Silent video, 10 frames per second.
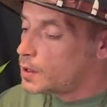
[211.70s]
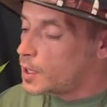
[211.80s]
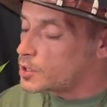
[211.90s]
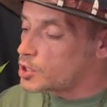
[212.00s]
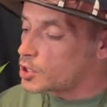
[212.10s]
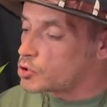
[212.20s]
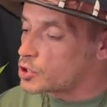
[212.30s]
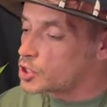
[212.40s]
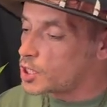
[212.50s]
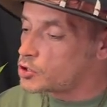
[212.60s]
etc
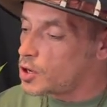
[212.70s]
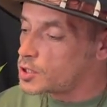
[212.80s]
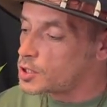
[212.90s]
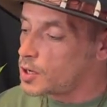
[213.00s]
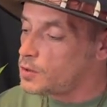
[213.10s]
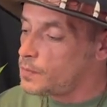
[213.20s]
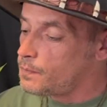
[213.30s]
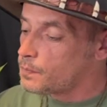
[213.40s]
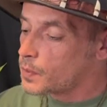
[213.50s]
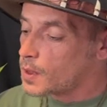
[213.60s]
etc so
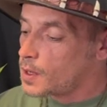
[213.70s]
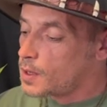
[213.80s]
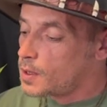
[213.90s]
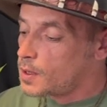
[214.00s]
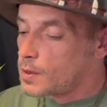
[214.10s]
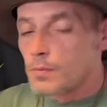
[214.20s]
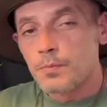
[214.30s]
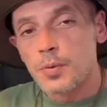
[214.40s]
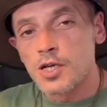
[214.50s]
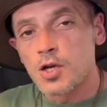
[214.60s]

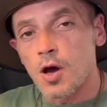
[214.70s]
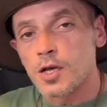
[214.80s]
please like